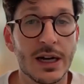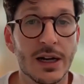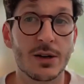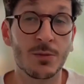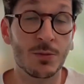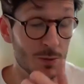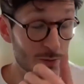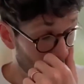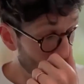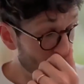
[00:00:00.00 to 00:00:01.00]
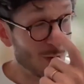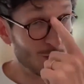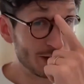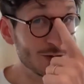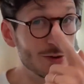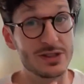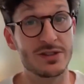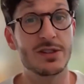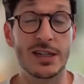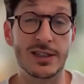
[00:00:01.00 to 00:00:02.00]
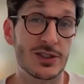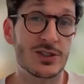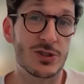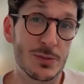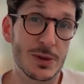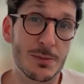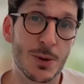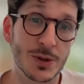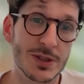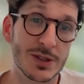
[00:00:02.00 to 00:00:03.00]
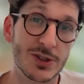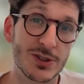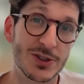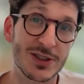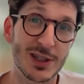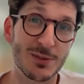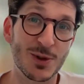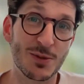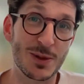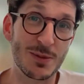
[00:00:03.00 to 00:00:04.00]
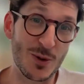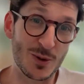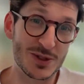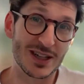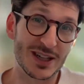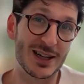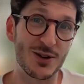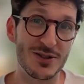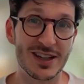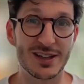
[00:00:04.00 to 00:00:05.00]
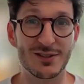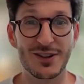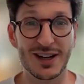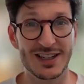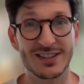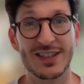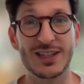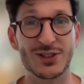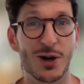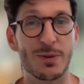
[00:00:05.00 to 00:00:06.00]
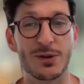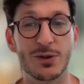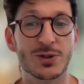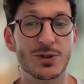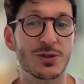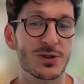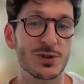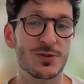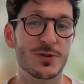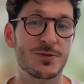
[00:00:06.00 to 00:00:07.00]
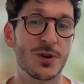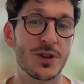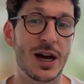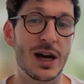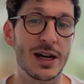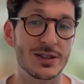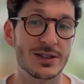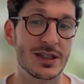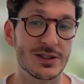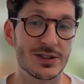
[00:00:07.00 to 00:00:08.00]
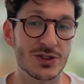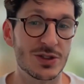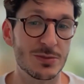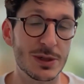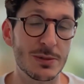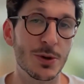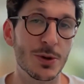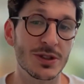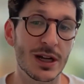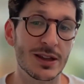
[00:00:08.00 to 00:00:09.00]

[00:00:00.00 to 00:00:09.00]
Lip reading: Yeah. With what we do is extremely important because you're dealing with people's accounting, finance, HR, payroll. So for that, it's extremely important.